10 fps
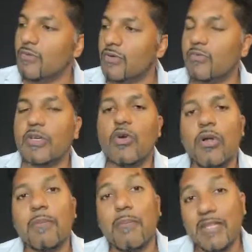what we
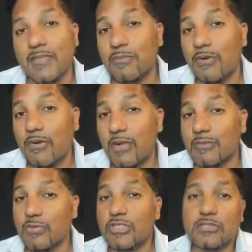call meta
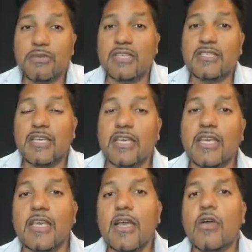programs, which is
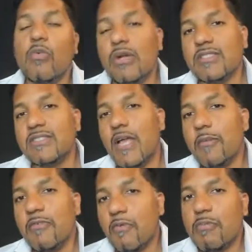basically what
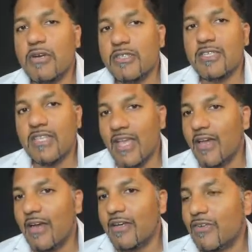type of a person they
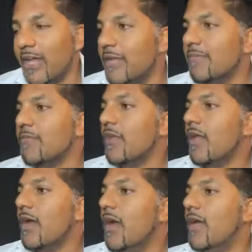are, right?
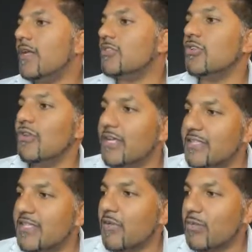So you
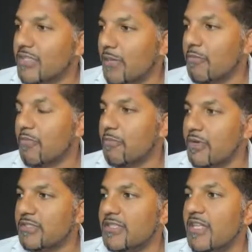understand what type of a
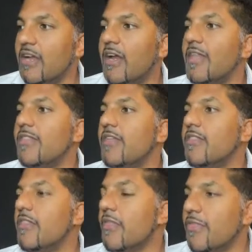person they are. And
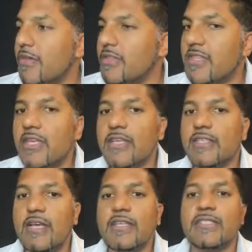then the third thing
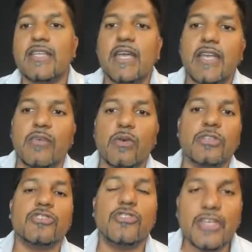is understanding
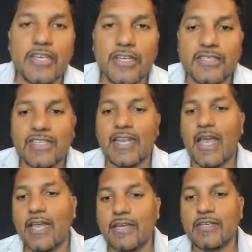what triggers and
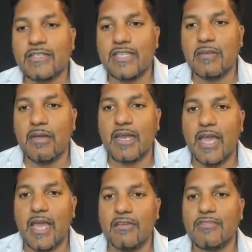anchors they might
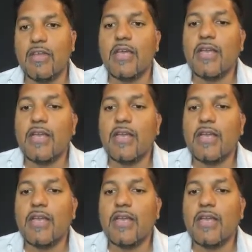have.